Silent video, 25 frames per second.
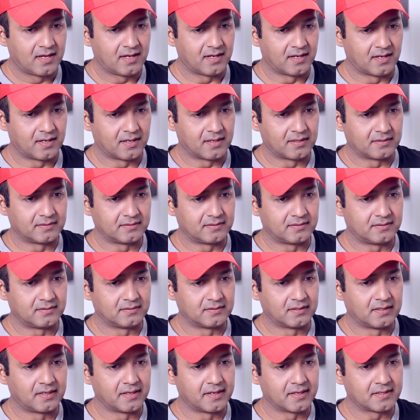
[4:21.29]

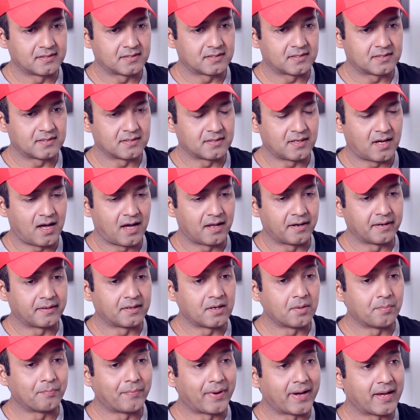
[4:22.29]
the lyrics are
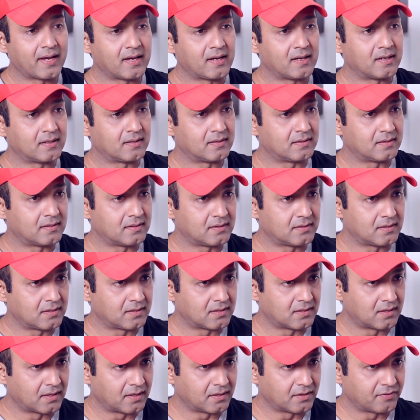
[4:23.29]
written by the
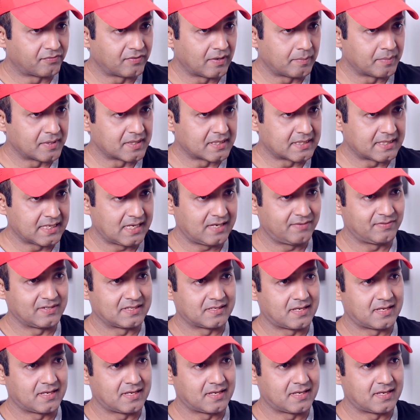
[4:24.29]
girl in the film itself.